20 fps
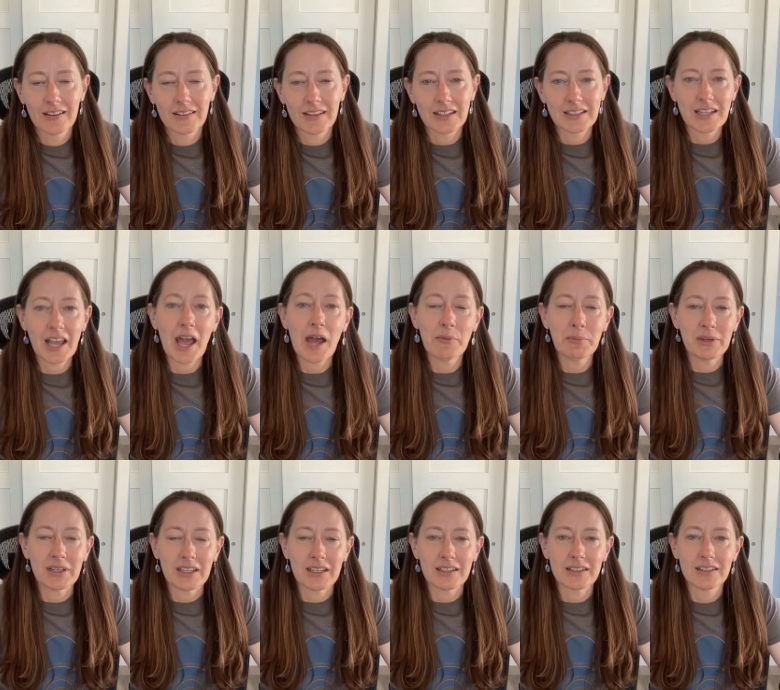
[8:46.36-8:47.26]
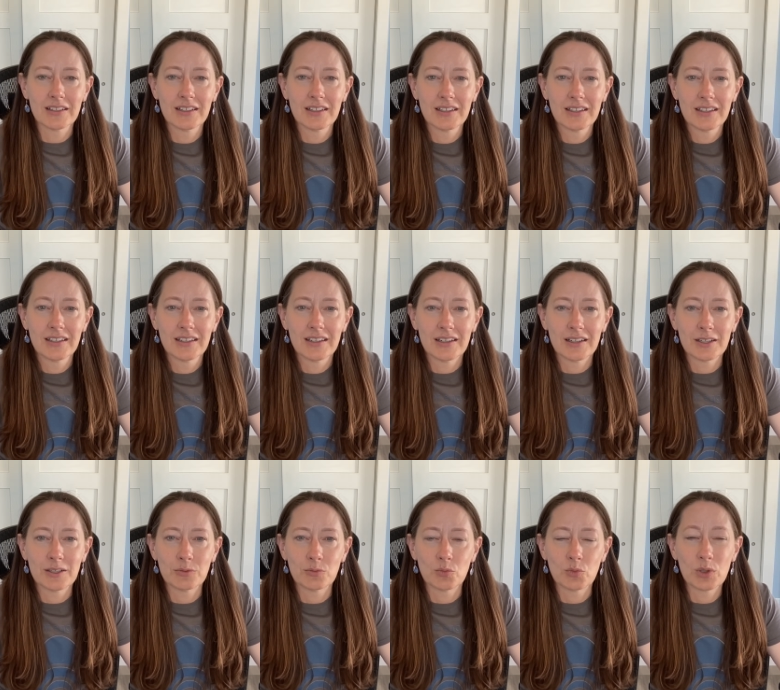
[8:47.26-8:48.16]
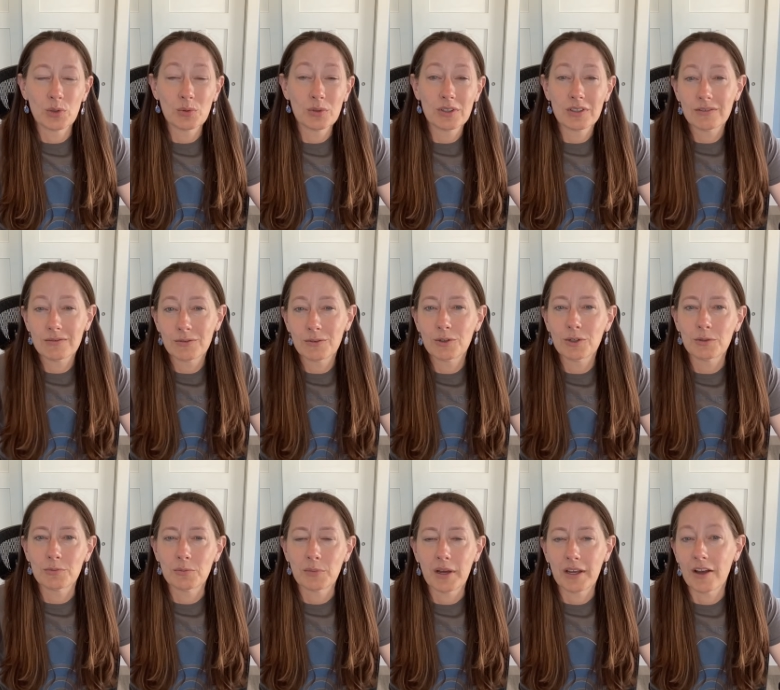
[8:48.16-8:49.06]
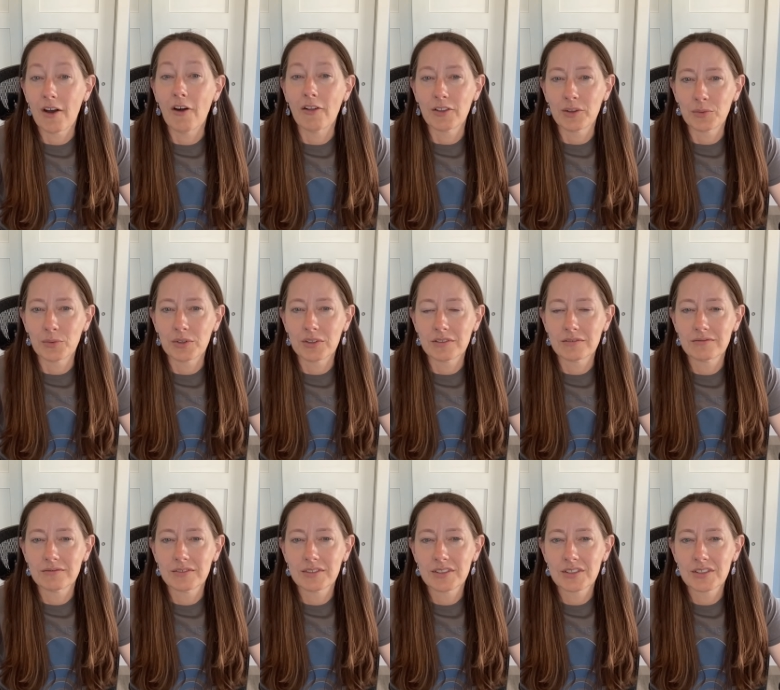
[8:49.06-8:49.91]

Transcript: that's happening. We were informed by Hollywood.